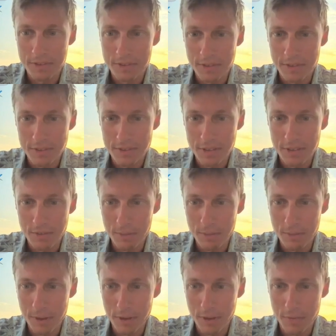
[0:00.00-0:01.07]
head right back
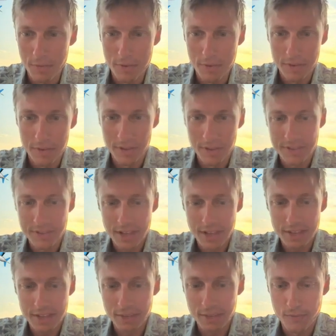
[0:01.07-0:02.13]
over here. Let's add the
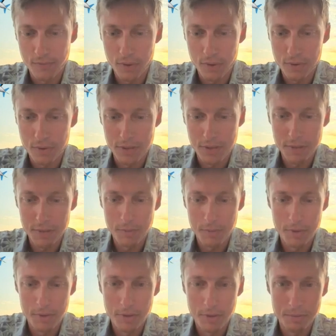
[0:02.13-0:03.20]
vault name,
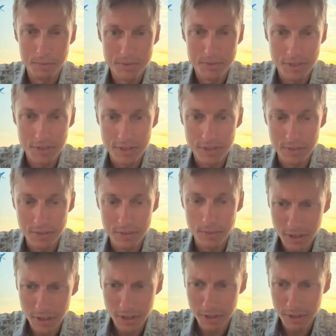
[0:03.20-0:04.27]
Obsidian
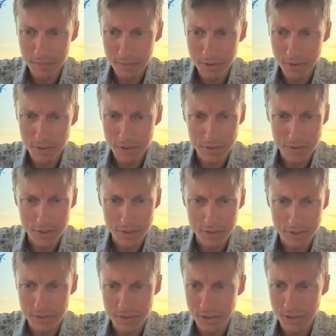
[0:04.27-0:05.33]
1. There's a
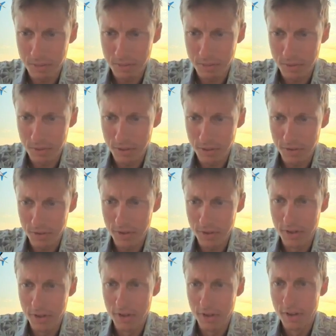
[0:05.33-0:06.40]
couple other
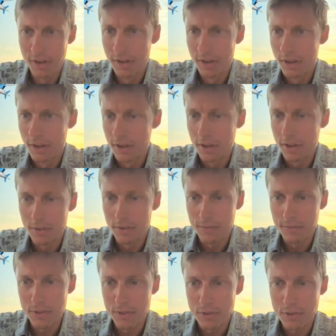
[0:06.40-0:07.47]

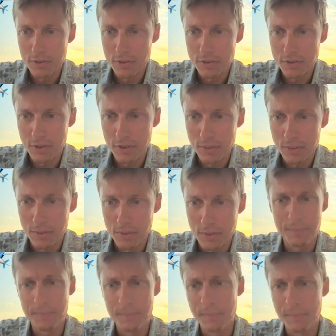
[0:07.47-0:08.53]
features. So
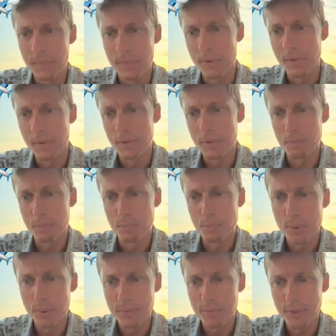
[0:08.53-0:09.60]
the
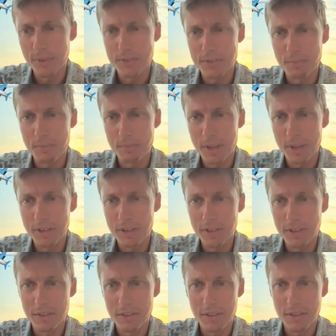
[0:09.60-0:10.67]
prefix meta,
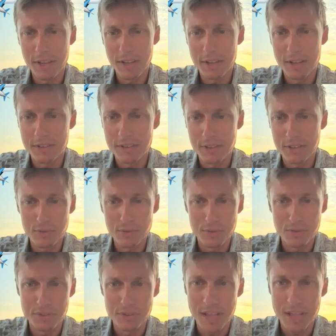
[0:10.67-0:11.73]
that essentially just
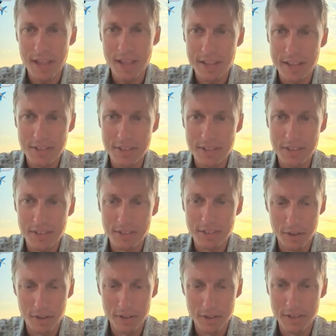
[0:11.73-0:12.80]
adds a little
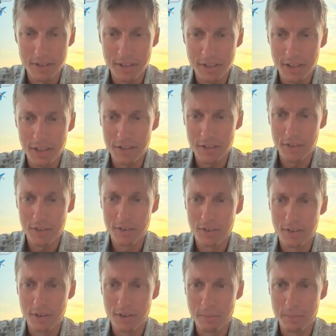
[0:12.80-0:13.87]
indicator
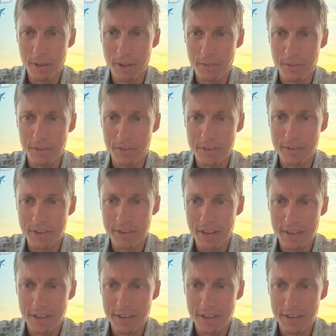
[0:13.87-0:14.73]
about the date